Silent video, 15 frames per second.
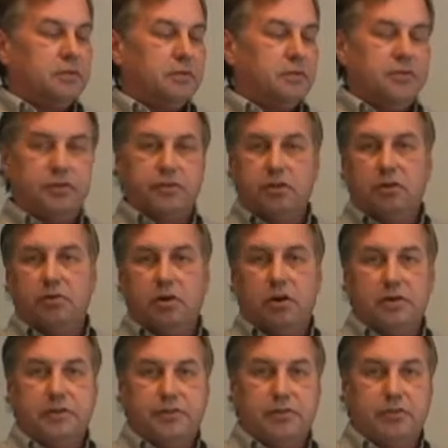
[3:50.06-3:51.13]
zero
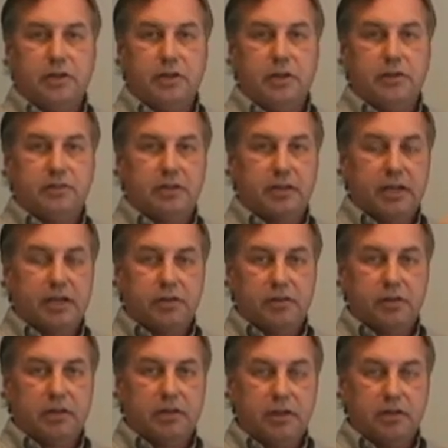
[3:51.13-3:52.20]
all the screens and enter
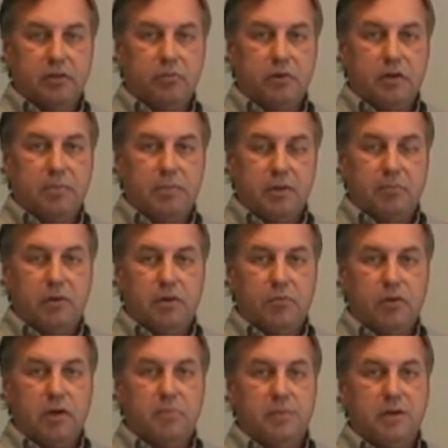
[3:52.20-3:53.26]
in data one bit by
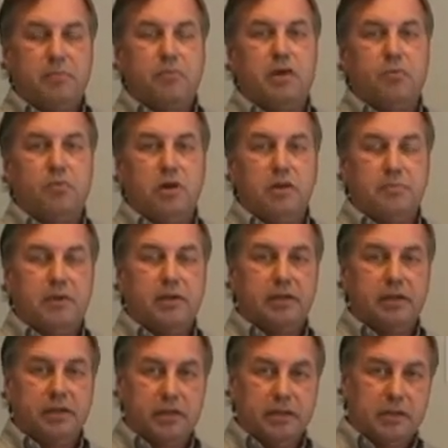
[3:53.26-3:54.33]
one bit by one bit
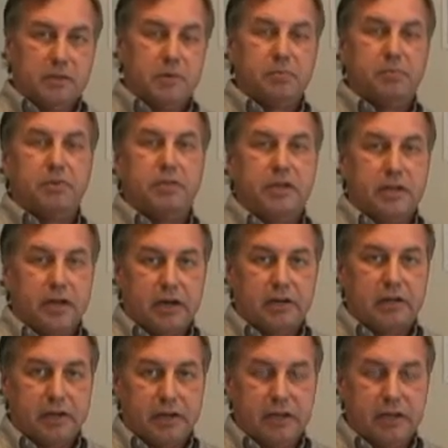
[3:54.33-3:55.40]
and then come up with a
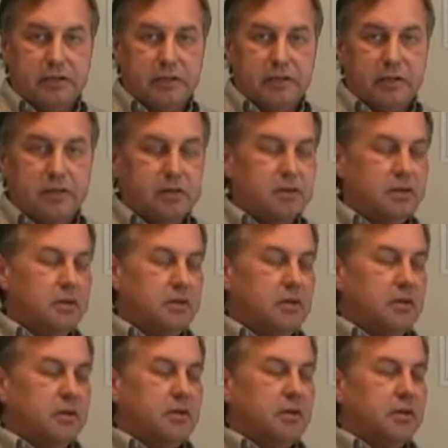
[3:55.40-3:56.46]
calculated answer.
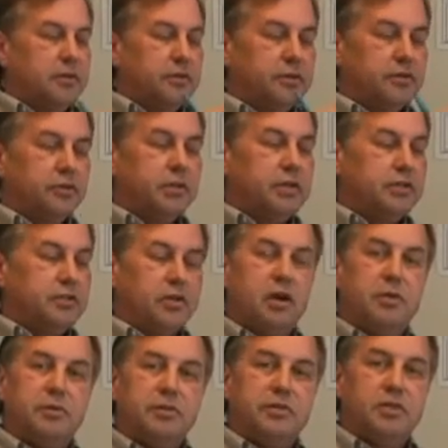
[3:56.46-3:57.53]
The screens are
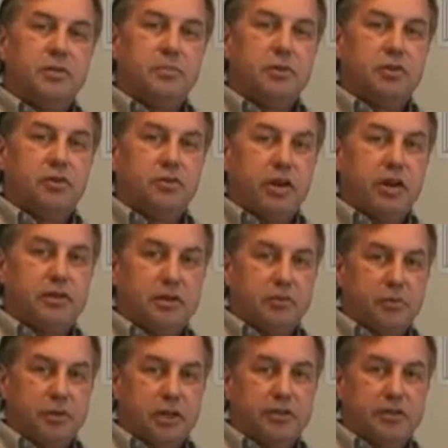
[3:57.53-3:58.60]
always going to be correct in
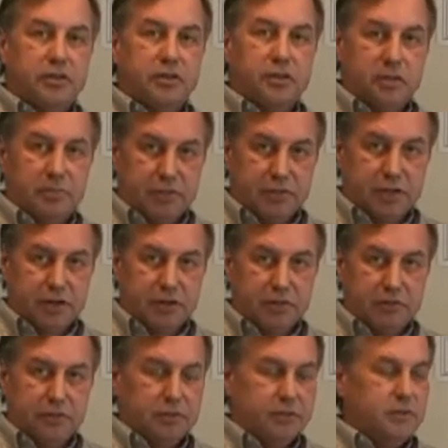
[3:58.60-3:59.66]
relation to
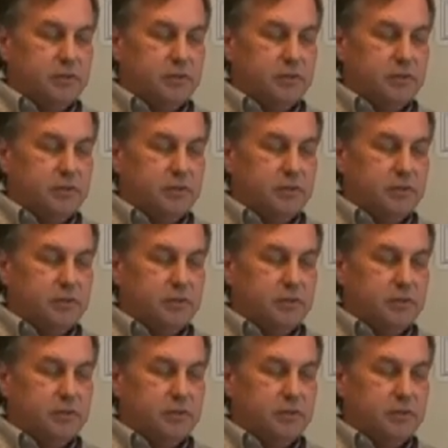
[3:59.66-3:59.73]
themselves.